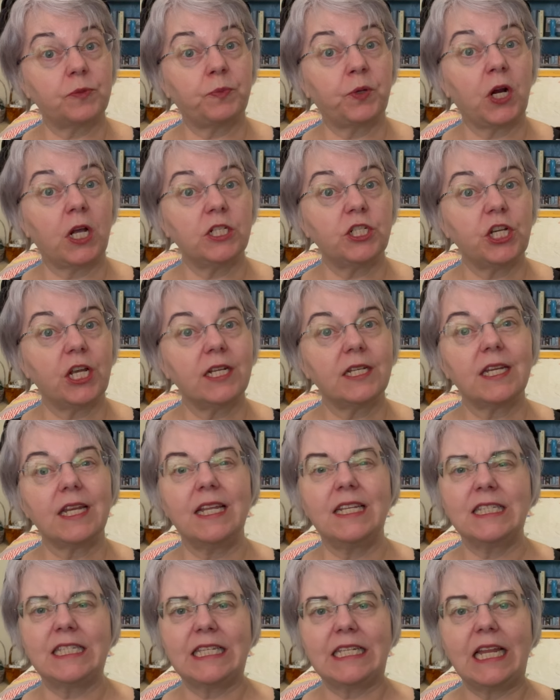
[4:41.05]
project
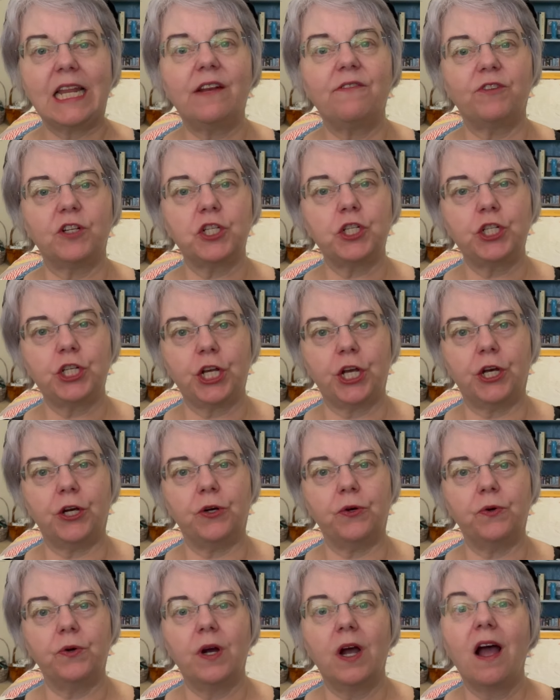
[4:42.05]
instead of a
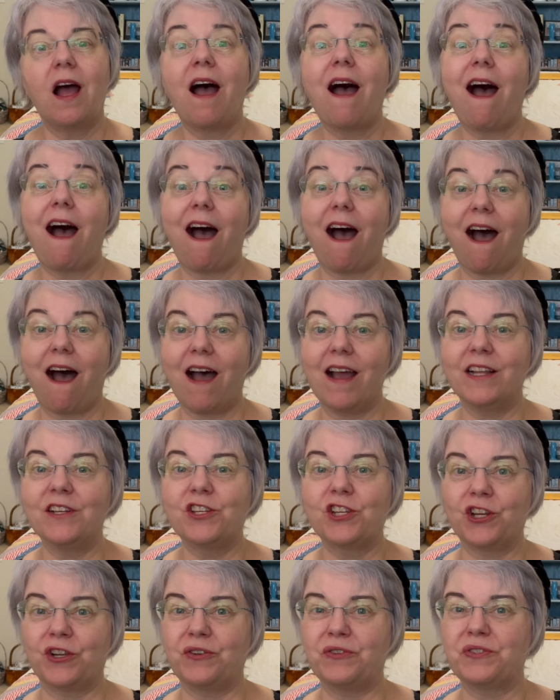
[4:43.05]
show, I
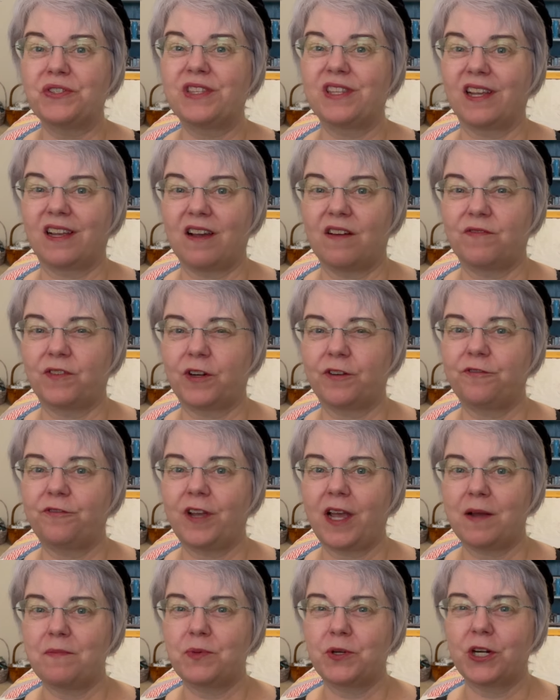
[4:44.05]
chose the cover
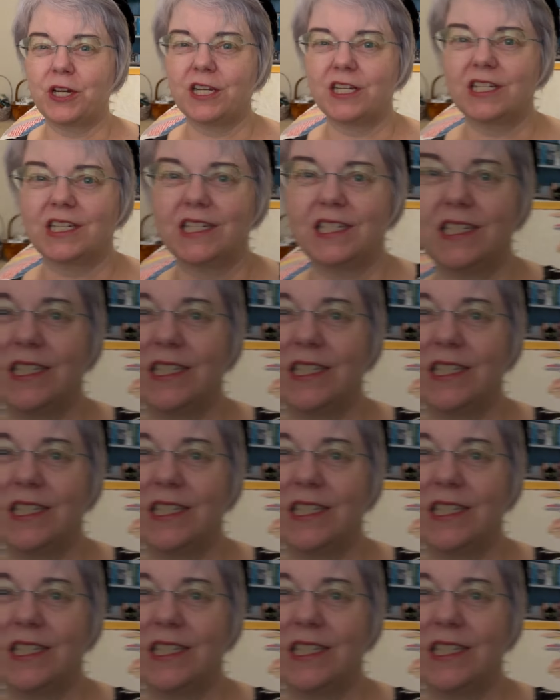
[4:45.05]
fabric.